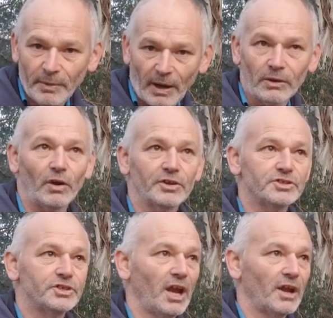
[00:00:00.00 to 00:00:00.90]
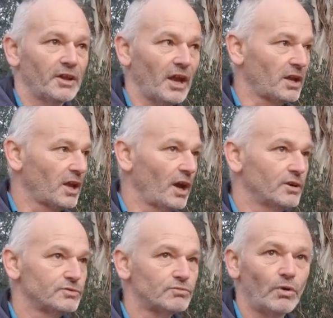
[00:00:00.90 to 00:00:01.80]
power lines down, and that
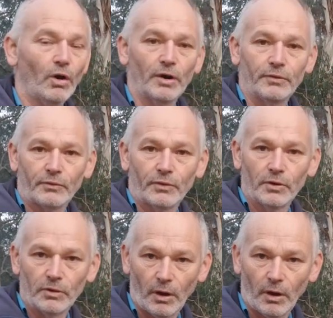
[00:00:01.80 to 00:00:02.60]
goes right through